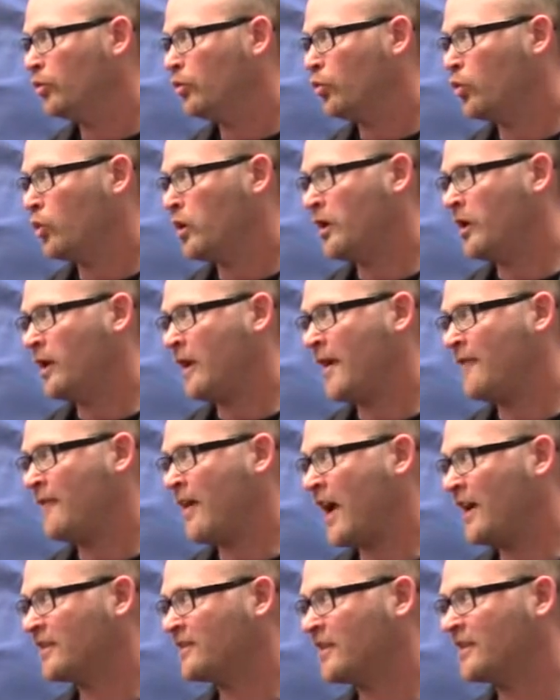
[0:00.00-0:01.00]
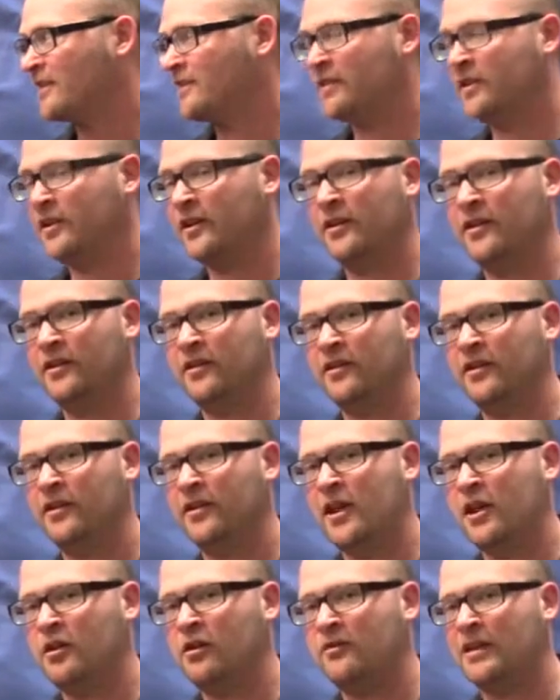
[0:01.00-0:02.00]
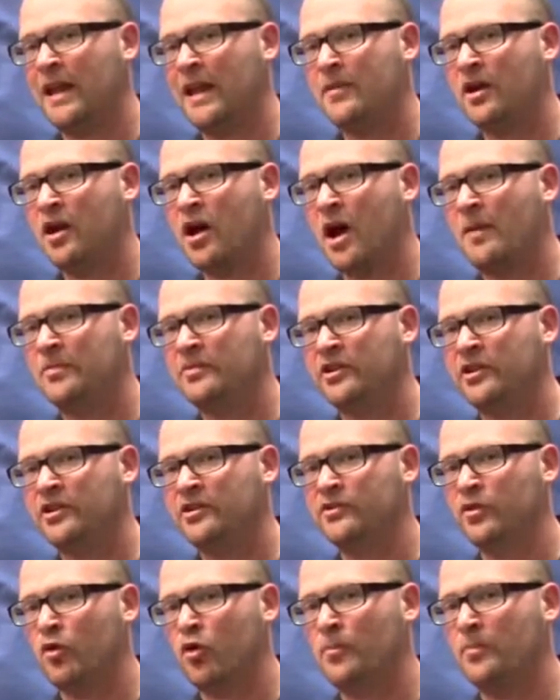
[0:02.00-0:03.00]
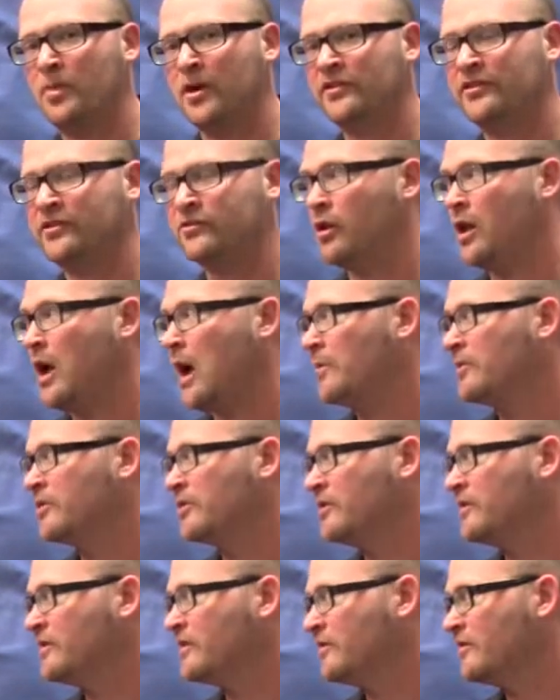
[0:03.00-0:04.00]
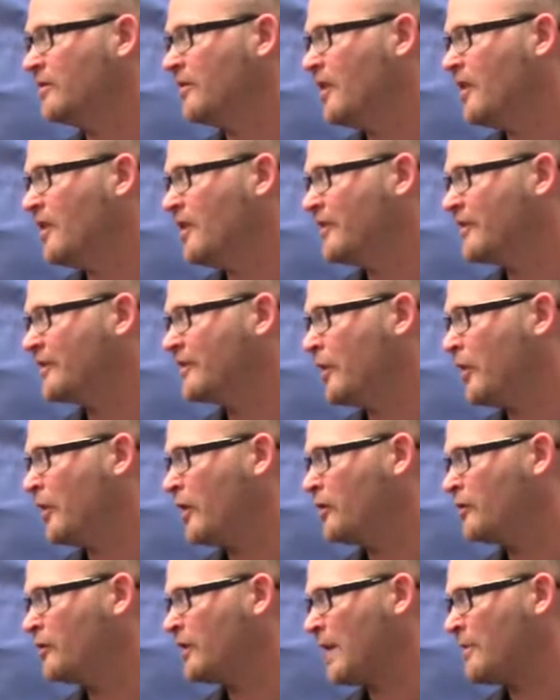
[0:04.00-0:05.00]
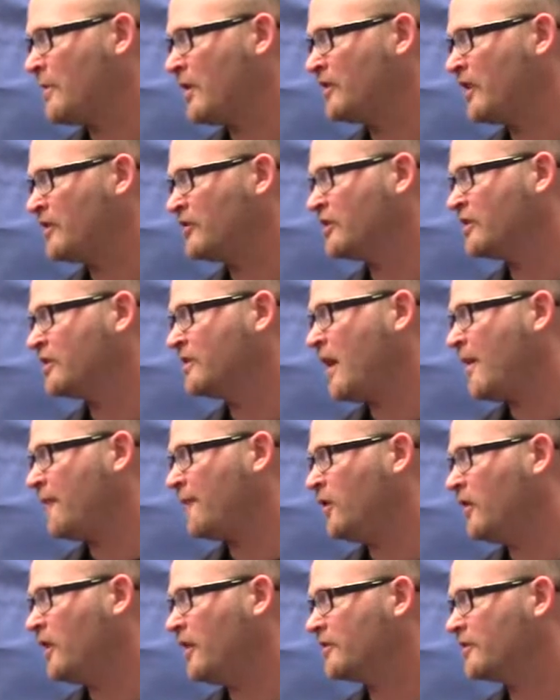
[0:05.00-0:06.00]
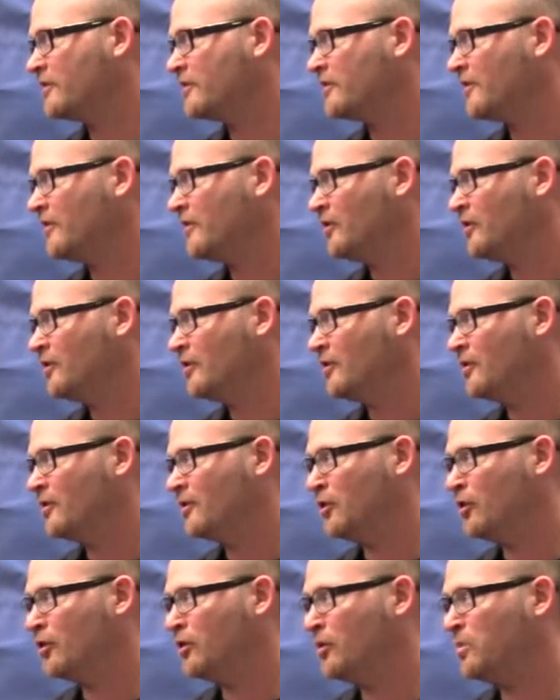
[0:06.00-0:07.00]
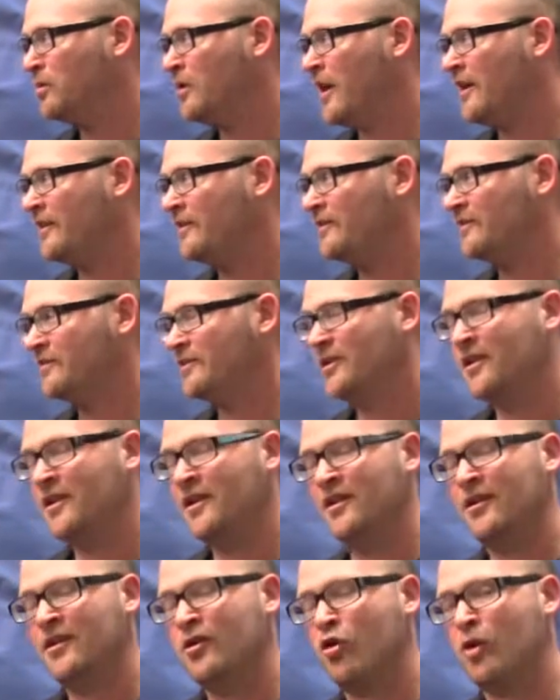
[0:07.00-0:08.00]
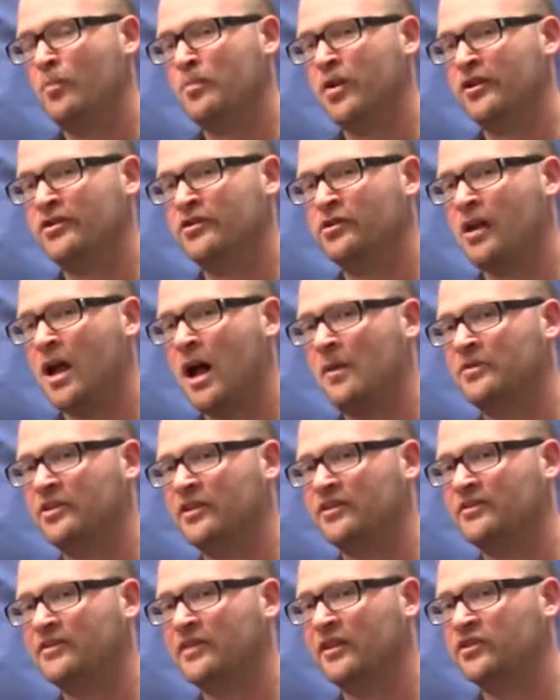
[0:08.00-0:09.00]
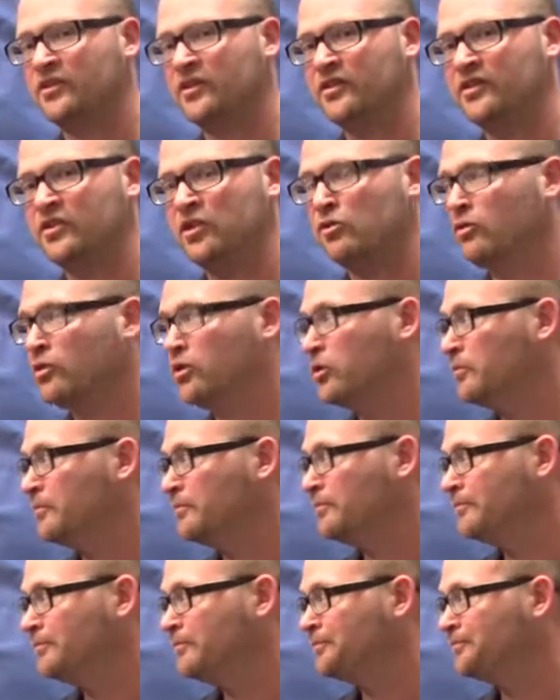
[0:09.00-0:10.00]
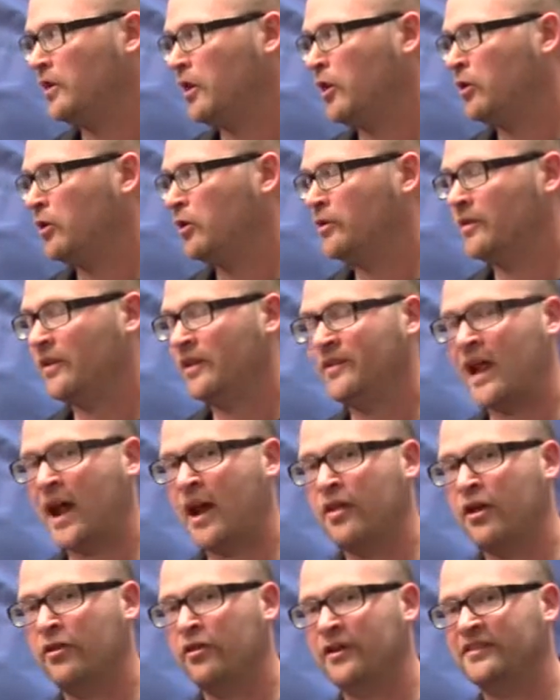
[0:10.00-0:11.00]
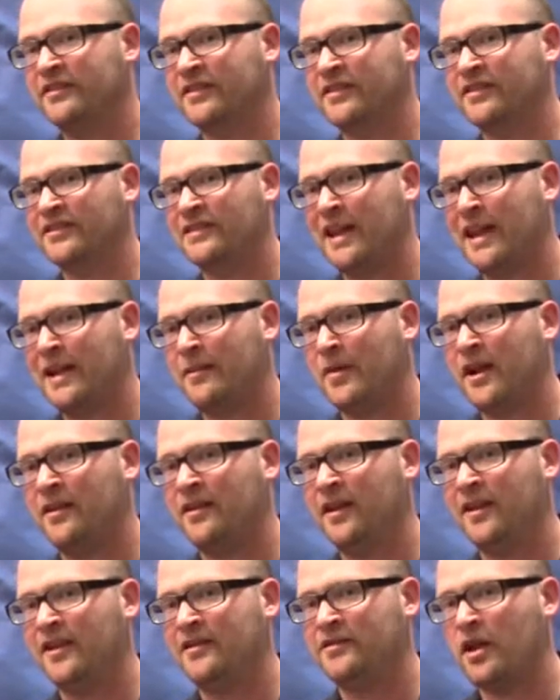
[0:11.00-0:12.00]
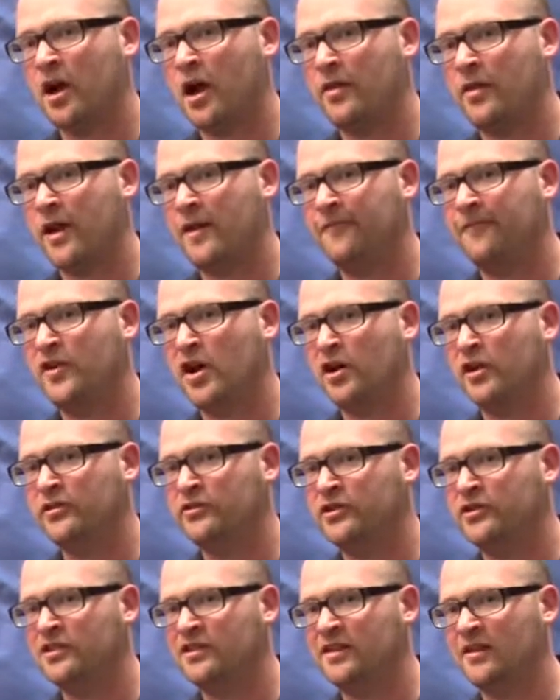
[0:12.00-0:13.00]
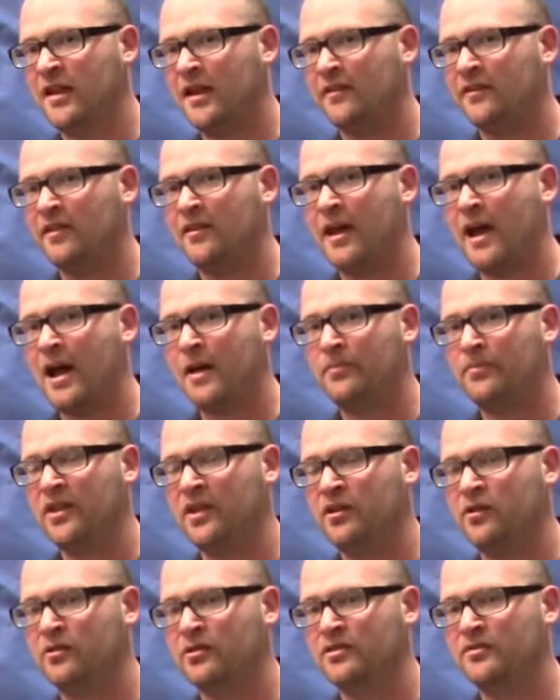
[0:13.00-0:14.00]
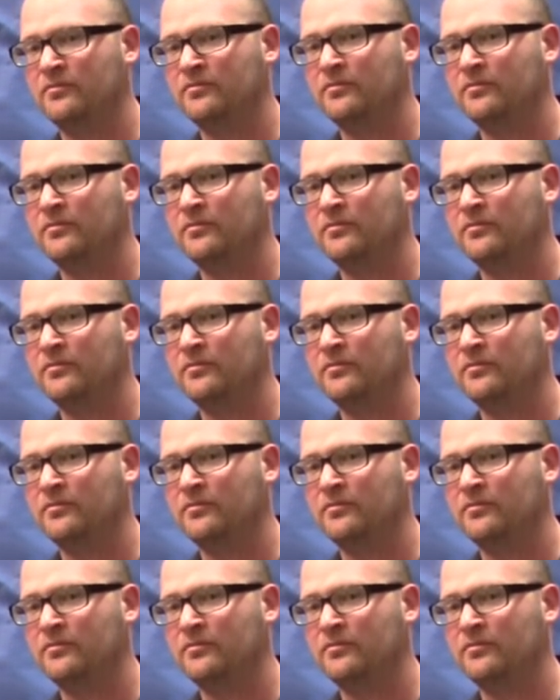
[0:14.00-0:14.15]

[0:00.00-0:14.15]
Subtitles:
where you could have access to entertainment options or personal options. So entertainment such as Netflix, Hulu Plus, or personal options such as YouTube. So to download these is the same idea as the online photos. You'd select an app that you